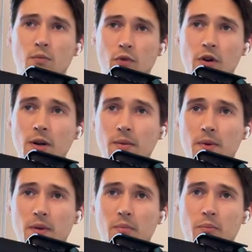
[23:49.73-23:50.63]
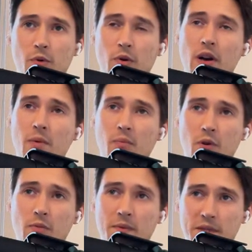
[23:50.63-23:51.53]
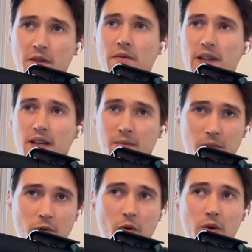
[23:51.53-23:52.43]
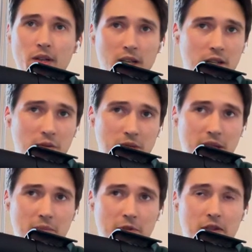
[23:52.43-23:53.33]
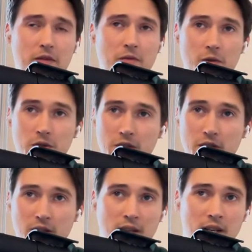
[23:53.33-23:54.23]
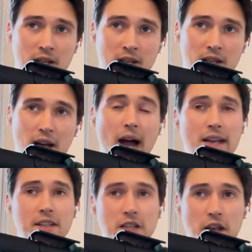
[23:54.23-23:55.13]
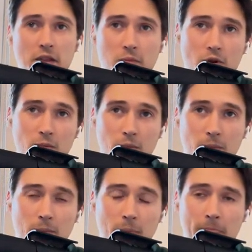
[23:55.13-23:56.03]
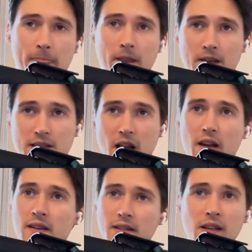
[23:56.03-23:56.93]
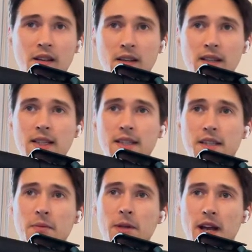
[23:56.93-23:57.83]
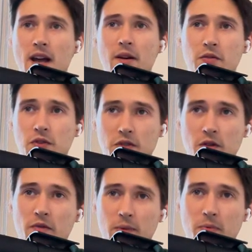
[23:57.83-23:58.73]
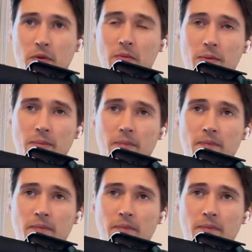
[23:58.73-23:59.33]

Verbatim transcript: Program program problem solving can be broken into steps. First, understand the problem. Second, determine how to solve the problem,